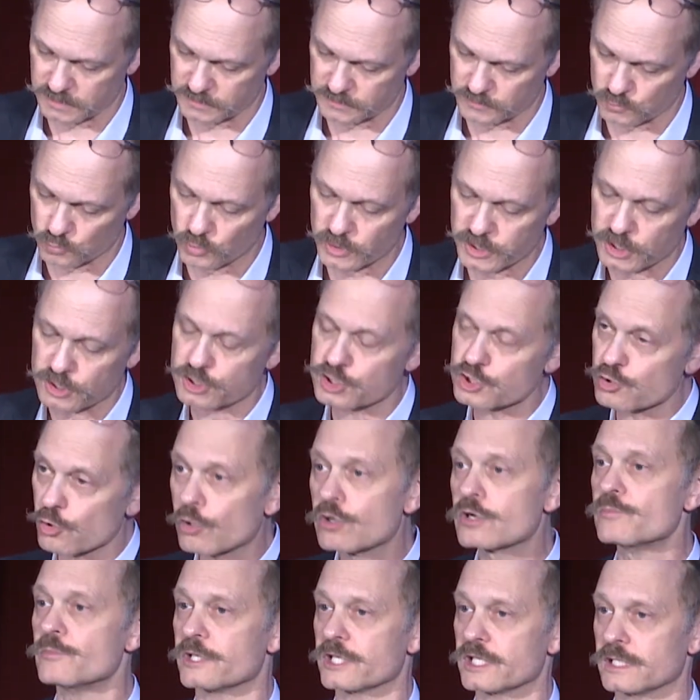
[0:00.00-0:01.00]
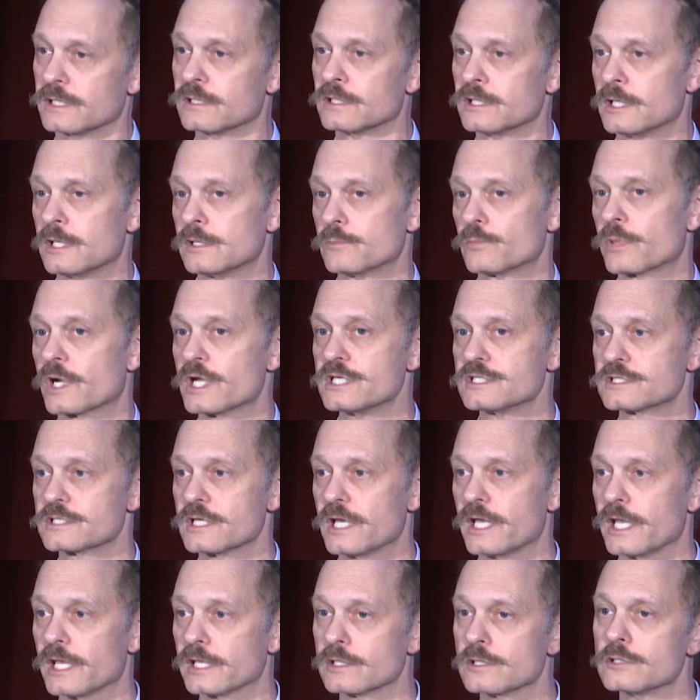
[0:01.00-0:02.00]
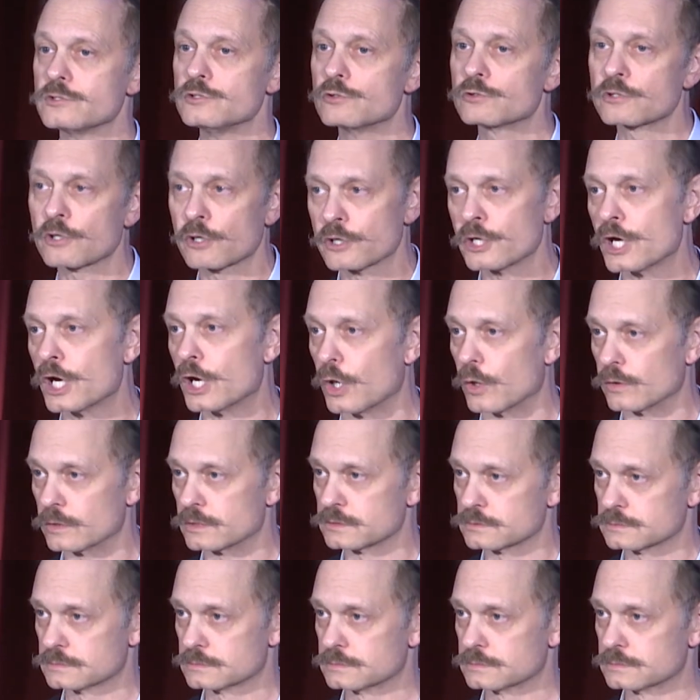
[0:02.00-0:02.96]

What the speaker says: reassure me by saying, "You don't know."